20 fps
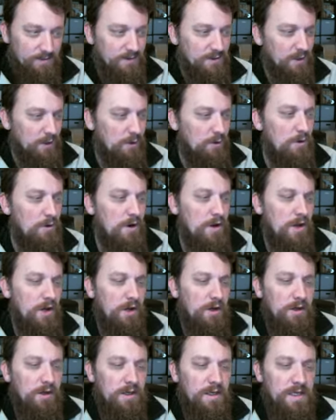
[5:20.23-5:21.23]
So
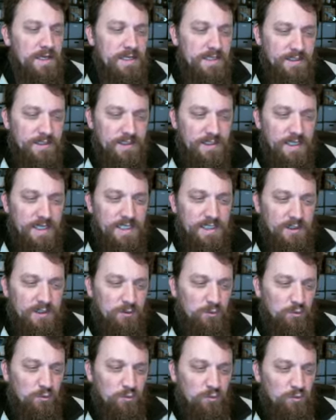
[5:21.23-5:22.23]
his
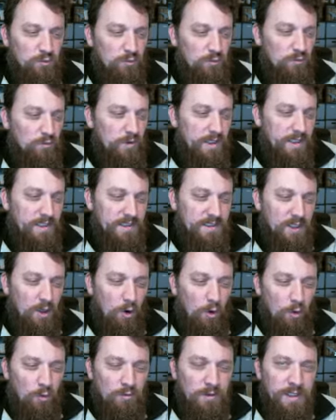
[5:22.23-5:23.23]
his his
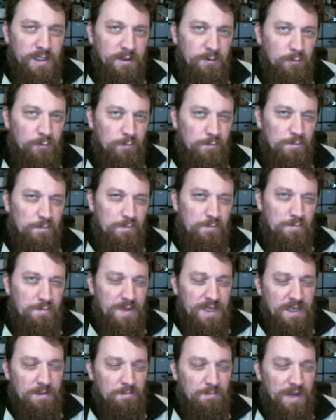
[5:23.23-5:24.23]
only
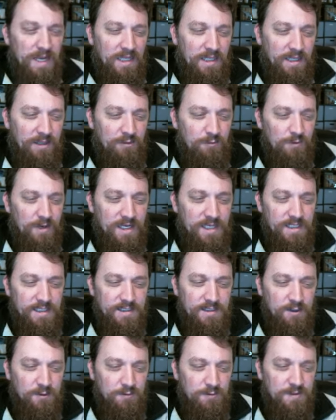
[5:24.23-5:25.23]
big melee threat
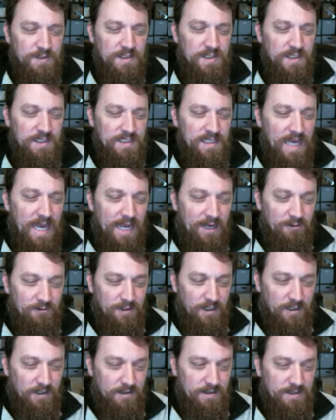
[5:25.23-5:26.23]
is those six
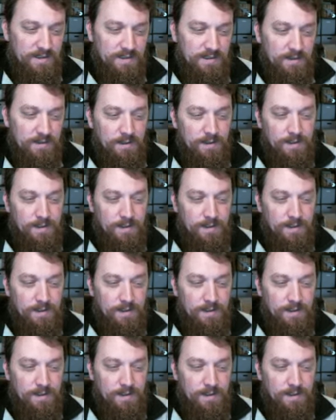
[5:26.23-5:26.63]
Aggradons.